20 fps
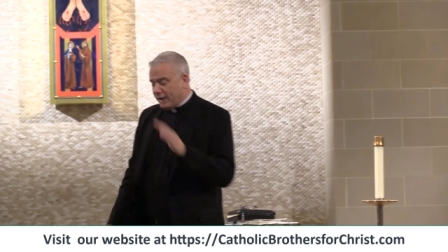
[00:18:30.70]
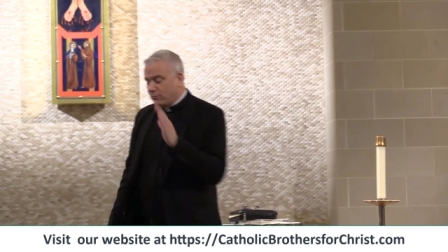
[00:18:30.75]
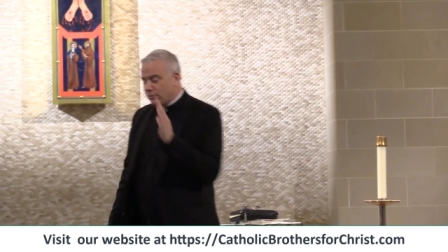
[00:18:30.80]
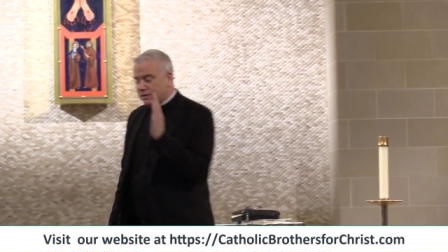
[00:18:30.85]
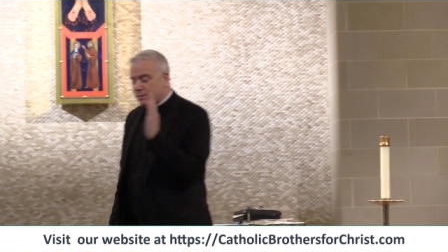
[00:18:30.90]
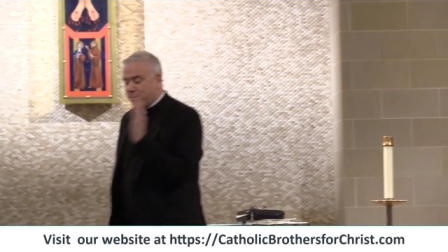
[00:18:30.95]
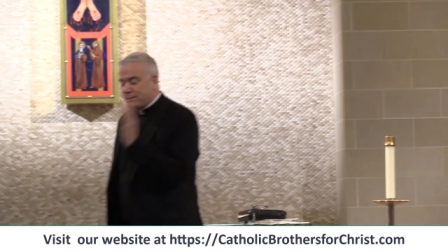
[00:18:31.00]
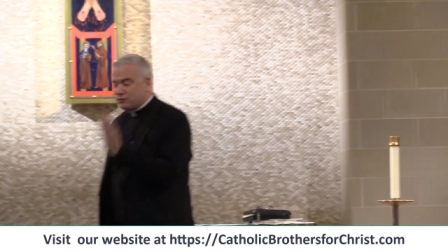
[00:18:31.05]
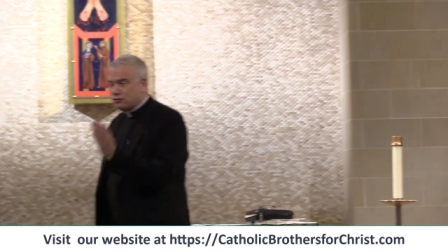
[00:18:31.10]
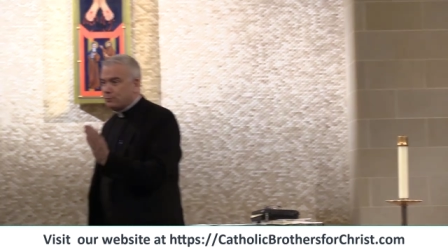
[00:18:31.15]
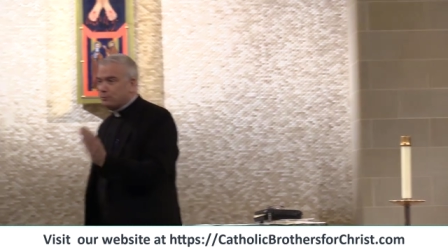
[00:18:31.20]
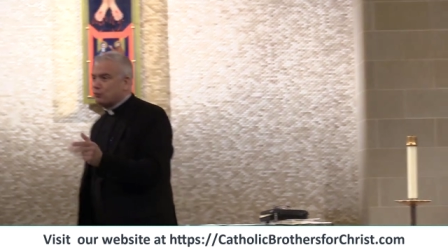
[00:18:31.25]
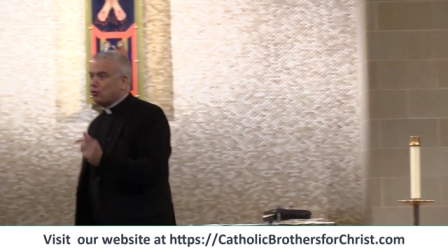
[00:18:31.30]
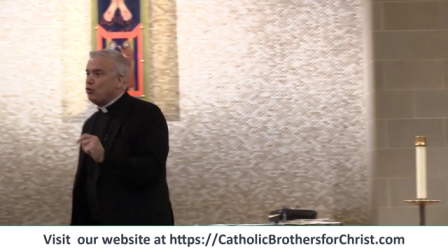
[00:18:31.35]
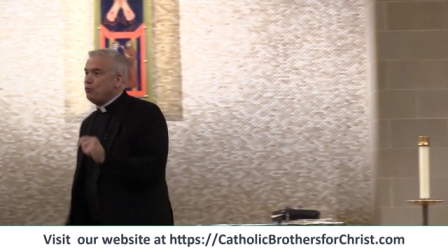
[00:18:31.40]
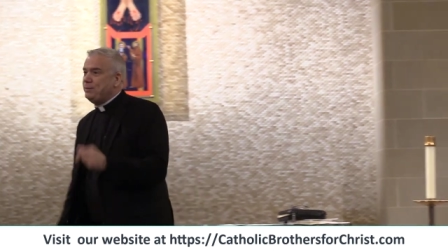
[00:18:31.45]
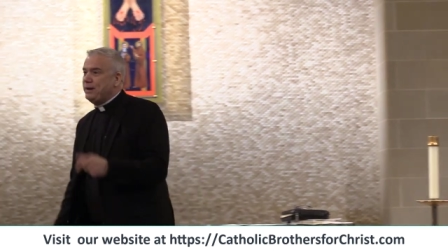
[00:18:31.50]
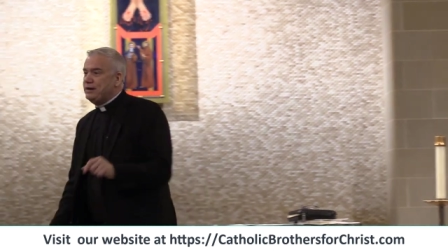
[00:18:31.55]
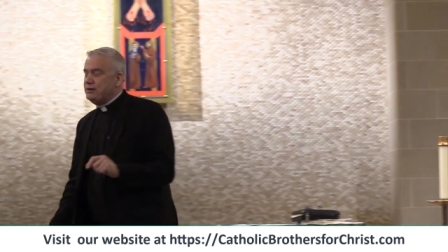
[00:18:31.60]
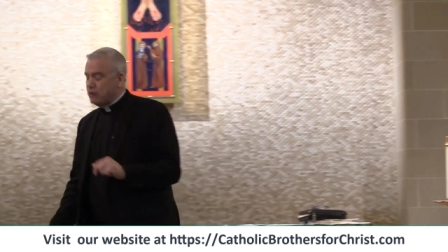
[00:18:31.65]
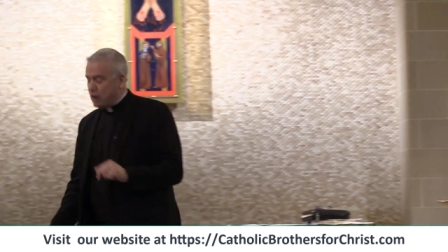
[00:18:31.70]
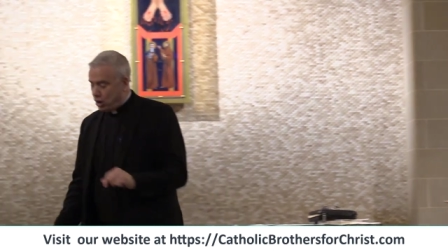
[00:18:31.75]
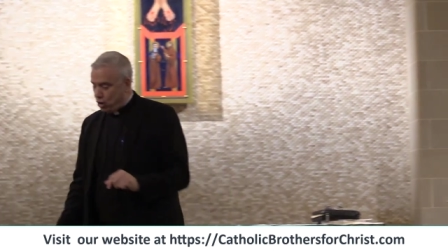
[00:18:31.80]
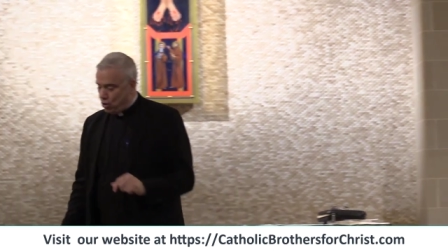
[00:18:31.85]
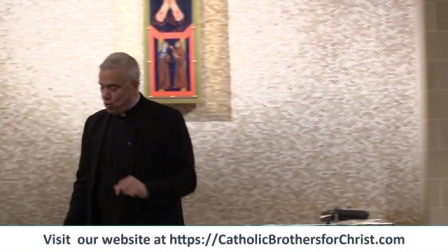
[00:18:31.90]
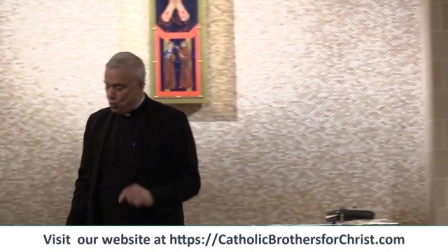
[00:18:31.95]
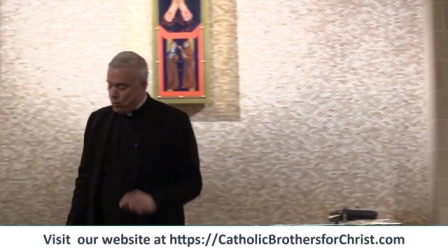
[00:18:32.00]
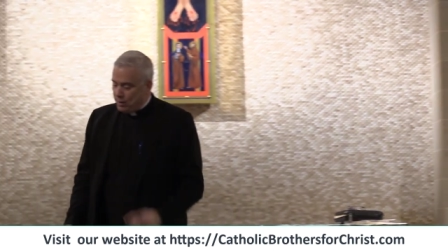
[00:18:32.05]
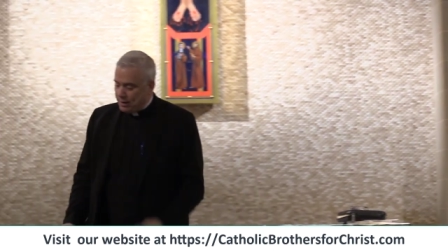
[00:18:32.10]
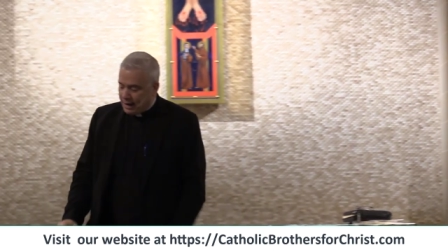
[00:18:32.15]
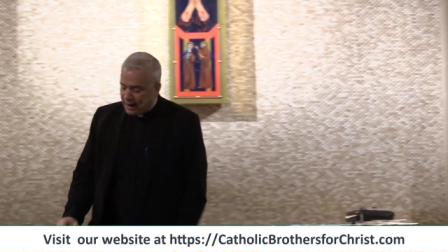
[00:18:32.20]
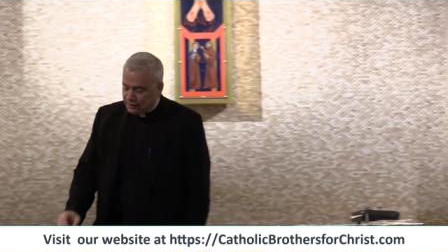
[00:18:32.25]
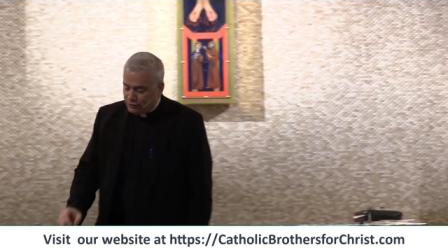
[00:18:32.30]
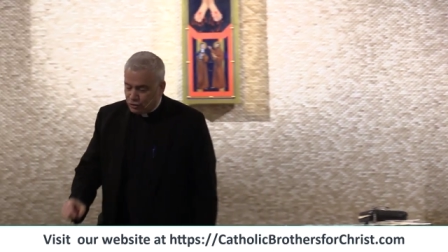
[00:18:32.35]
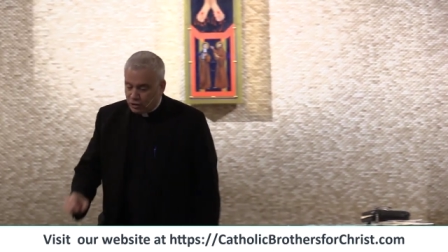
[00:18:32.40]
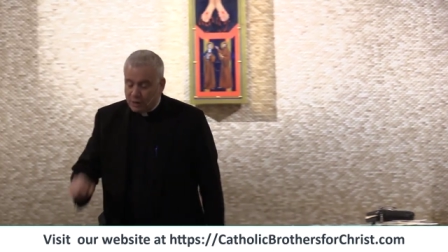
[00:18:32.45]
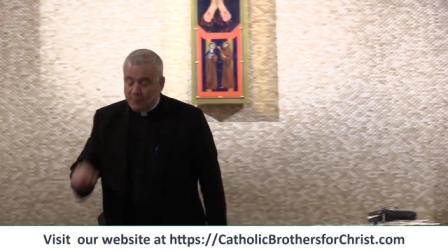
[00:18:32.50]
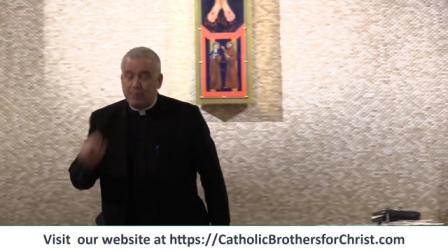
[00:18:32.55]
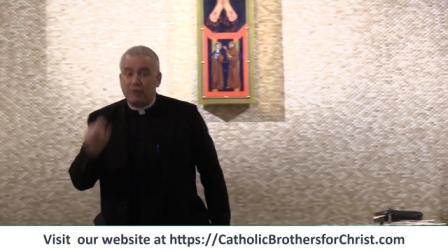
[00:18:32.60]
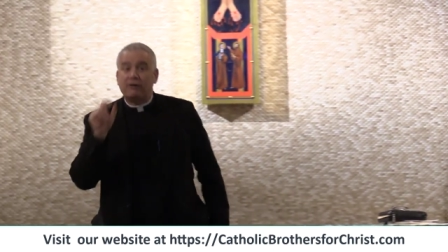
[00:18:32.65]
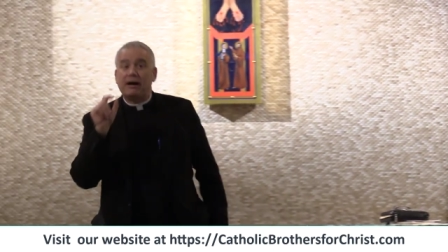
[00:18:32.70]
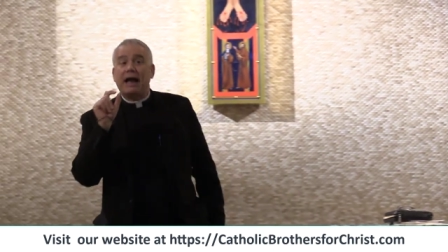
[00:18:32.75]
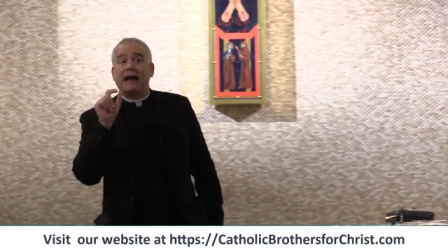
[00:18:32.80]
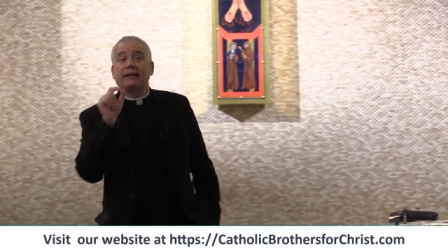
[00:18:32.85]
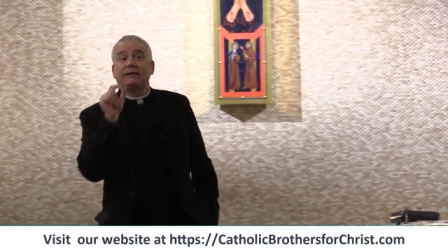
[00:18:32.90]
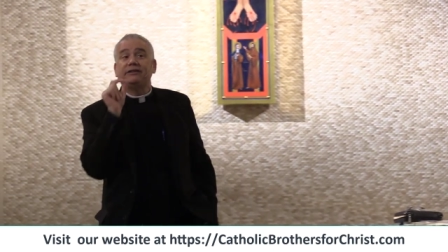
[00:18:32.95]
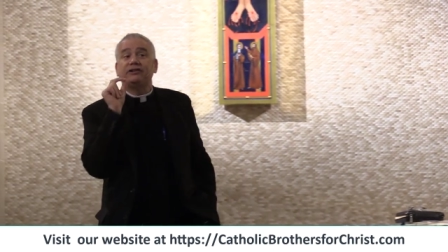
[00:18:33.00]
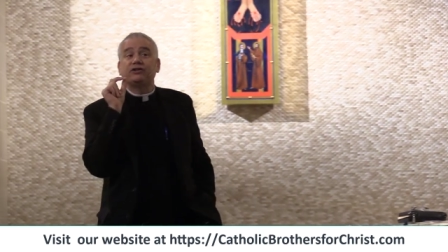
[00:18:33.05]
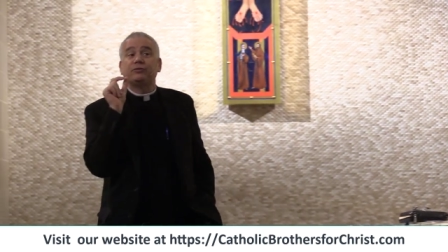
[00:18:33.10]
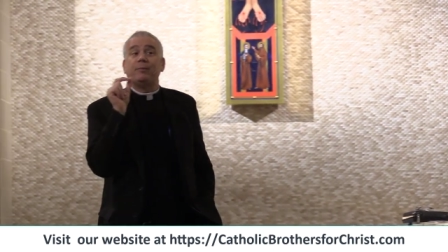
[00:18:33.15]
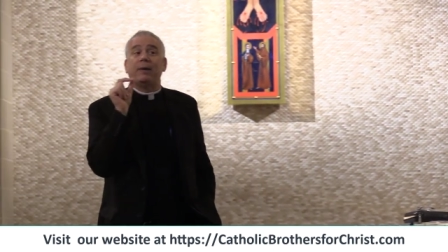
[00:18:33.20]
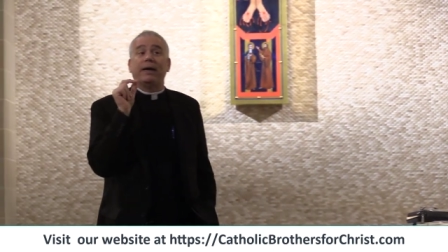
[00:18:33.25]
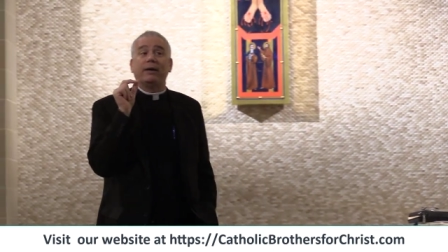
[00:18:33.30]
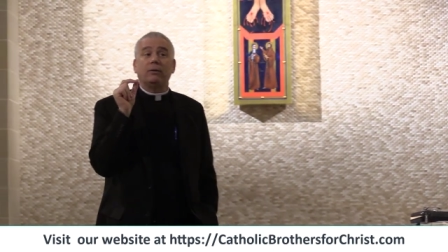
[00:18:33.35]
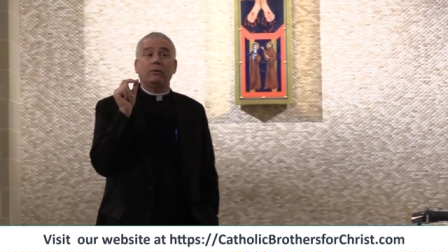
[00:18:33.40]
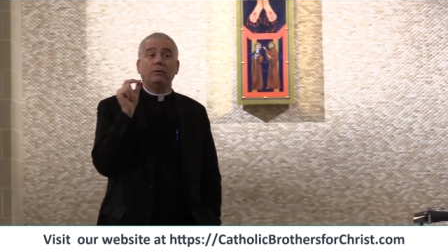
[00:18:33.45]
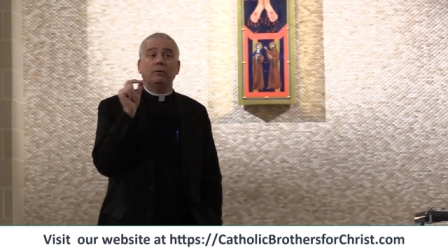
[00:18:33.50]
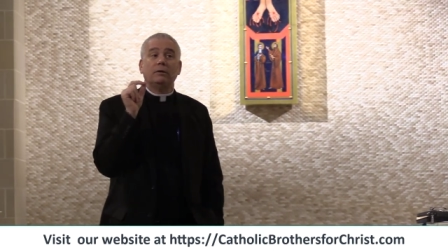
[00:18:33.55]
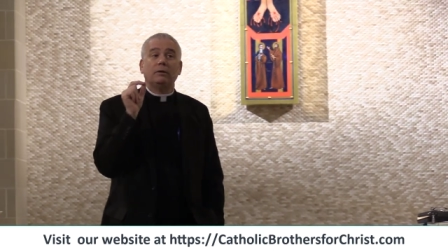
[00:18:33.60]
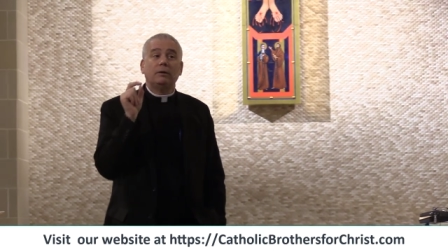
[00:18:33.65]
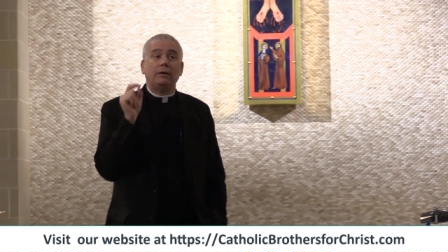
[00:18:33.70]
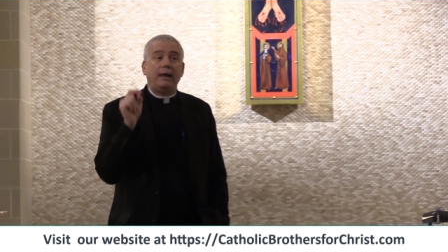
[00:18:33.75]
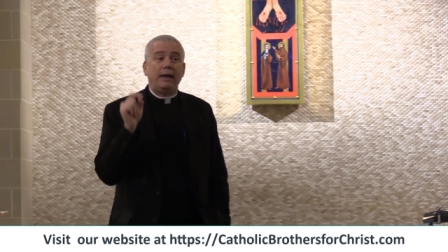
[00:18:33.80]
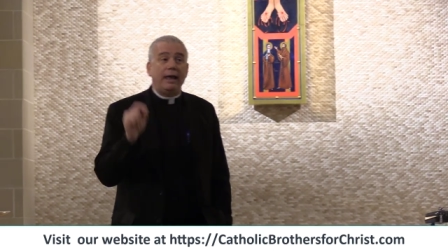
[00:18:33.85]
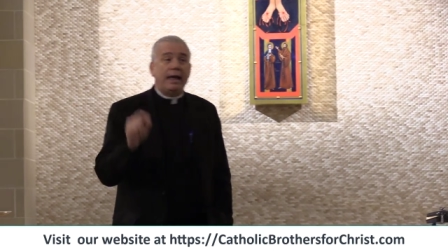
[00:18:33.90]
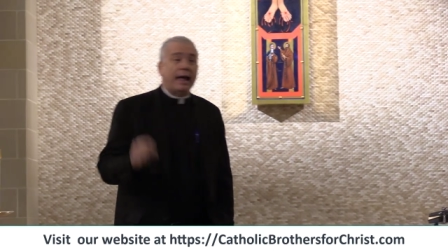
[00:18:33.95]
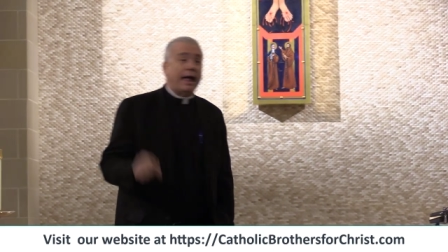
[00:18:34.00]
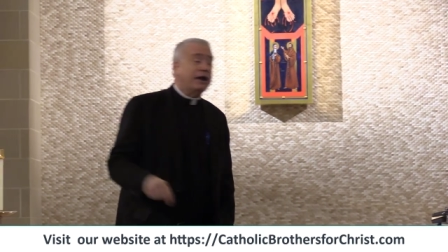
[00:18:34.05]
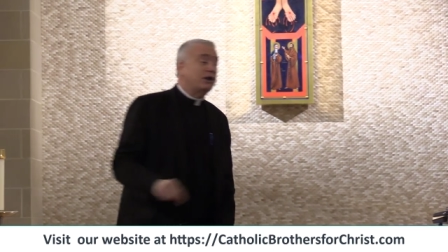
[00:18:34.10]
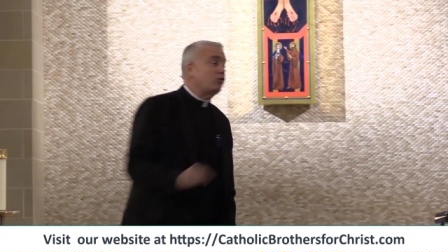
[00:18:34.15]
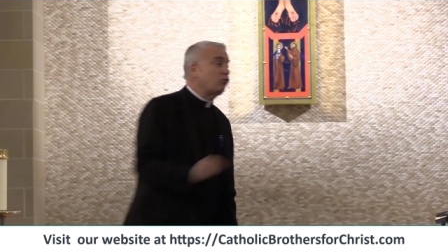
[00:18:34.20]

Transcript: I, when the bishop told me no, I took a miraculous medal. I